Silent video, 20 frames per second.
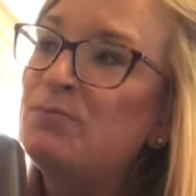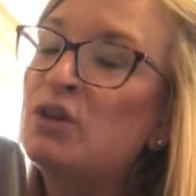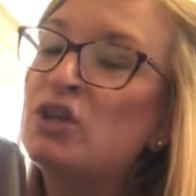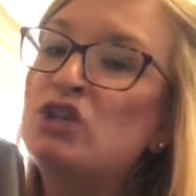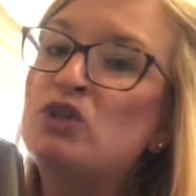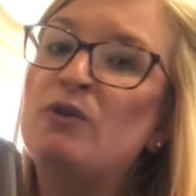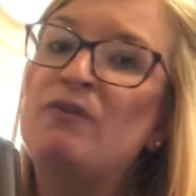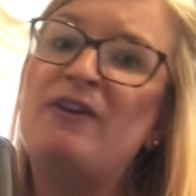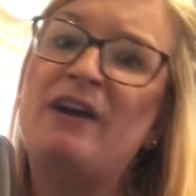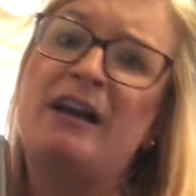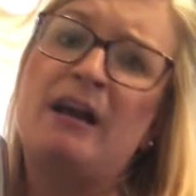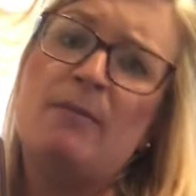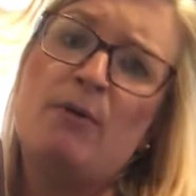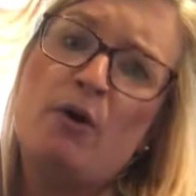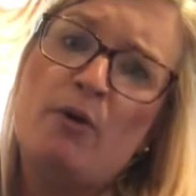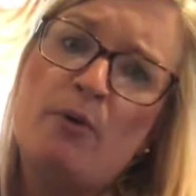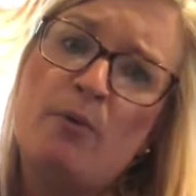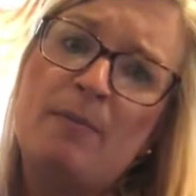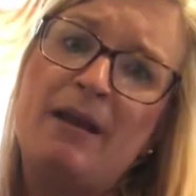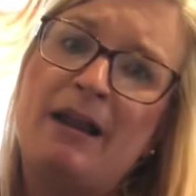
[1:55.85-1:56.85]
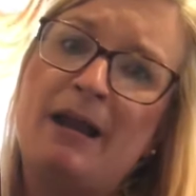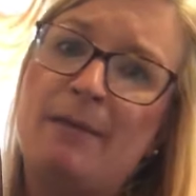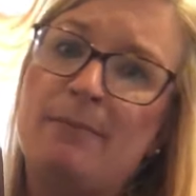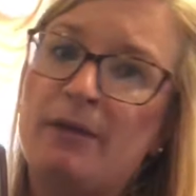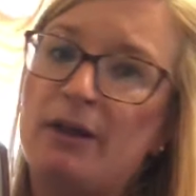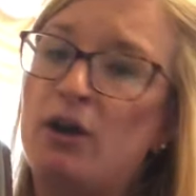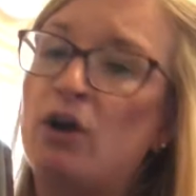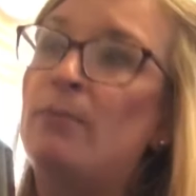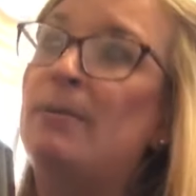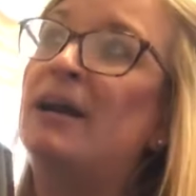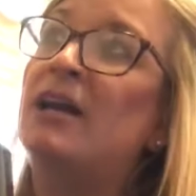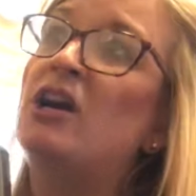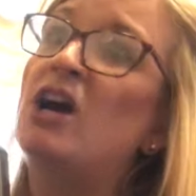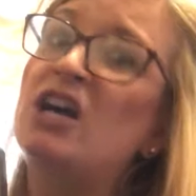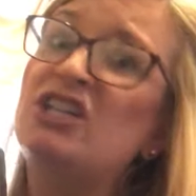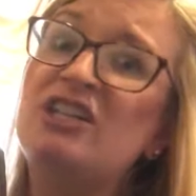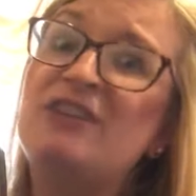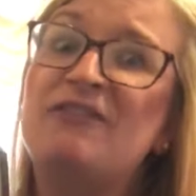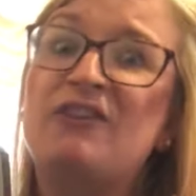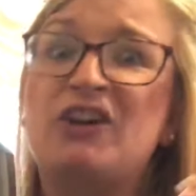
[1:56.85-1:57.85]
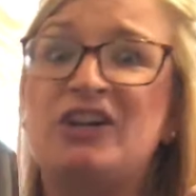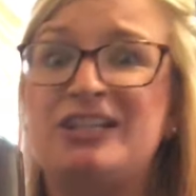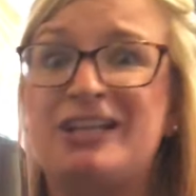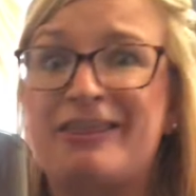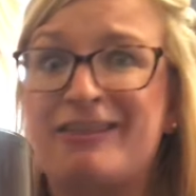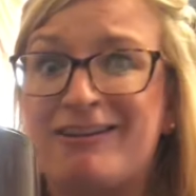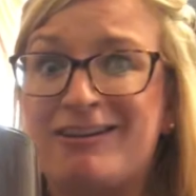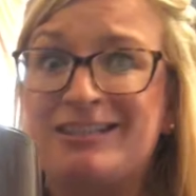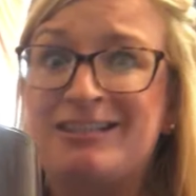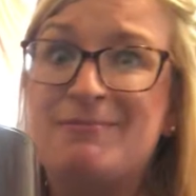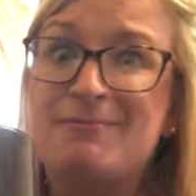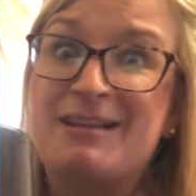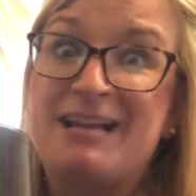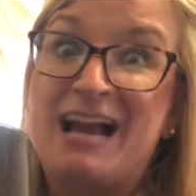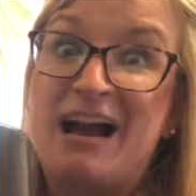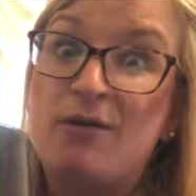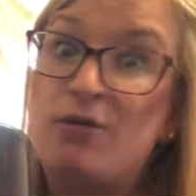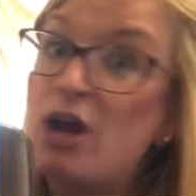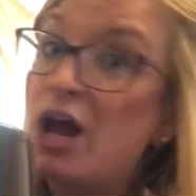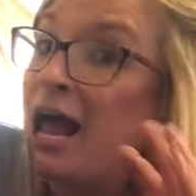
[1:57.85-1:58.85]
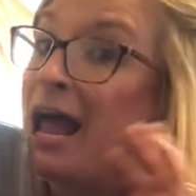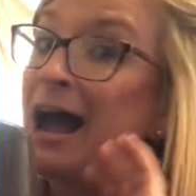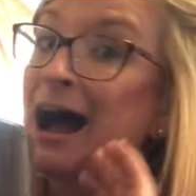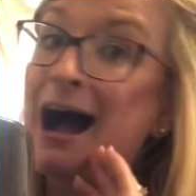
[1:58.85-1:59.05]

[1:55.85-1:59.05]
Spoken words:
So if I come home and I'm like, oh my gosh, I forgot to thaw something out,